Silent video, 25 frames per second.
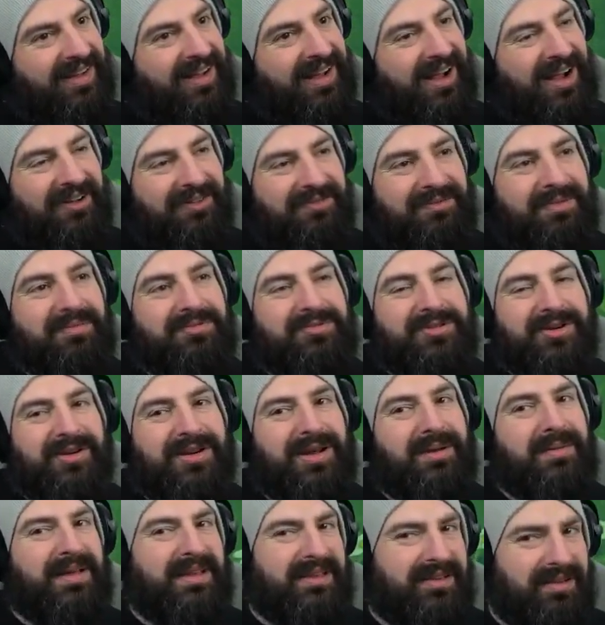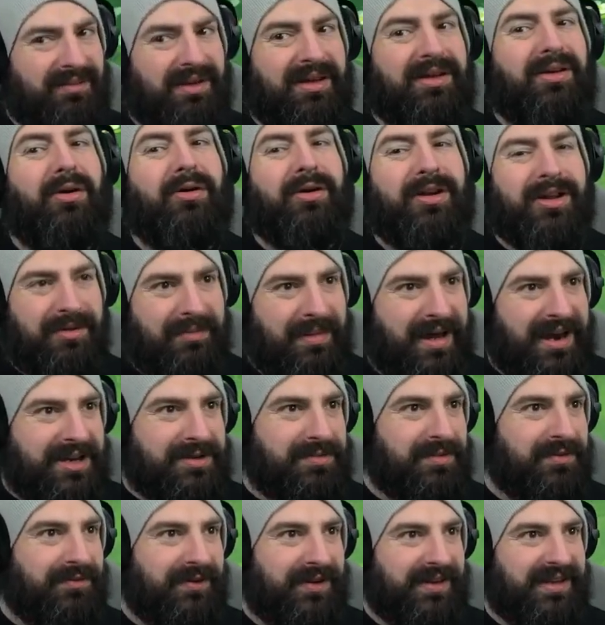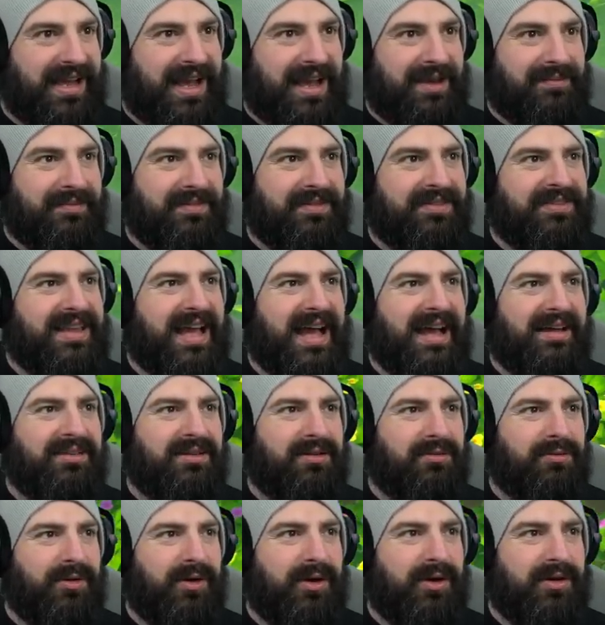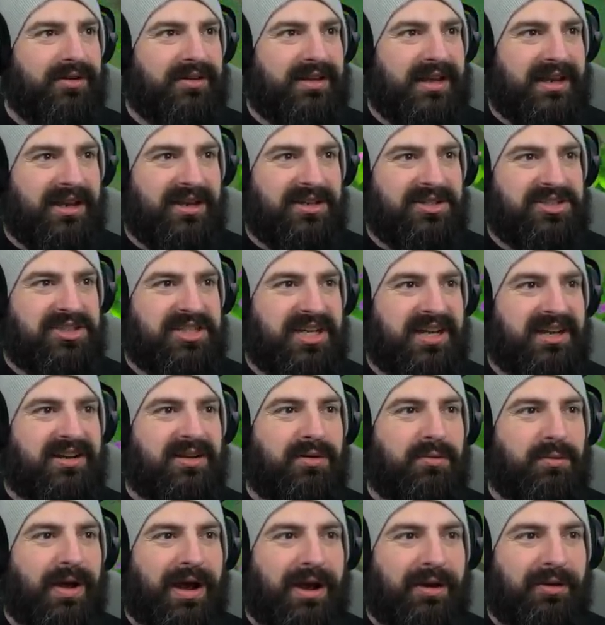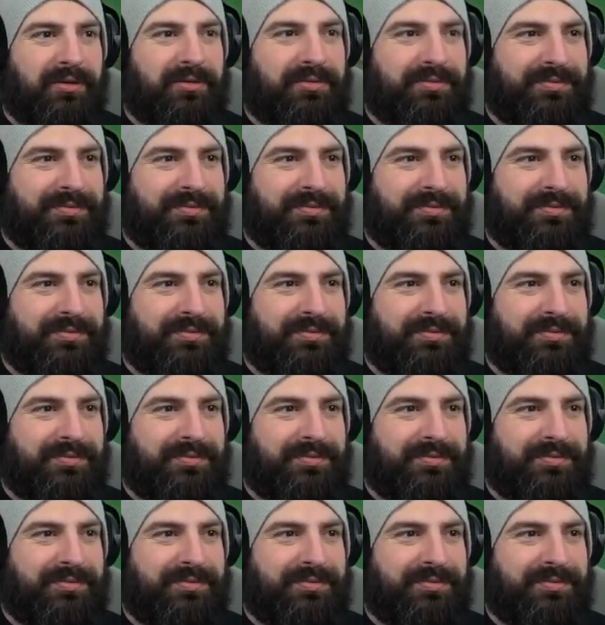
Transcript: I'm sure there'll be some like audio management for the game down the road. Can I shit in the well?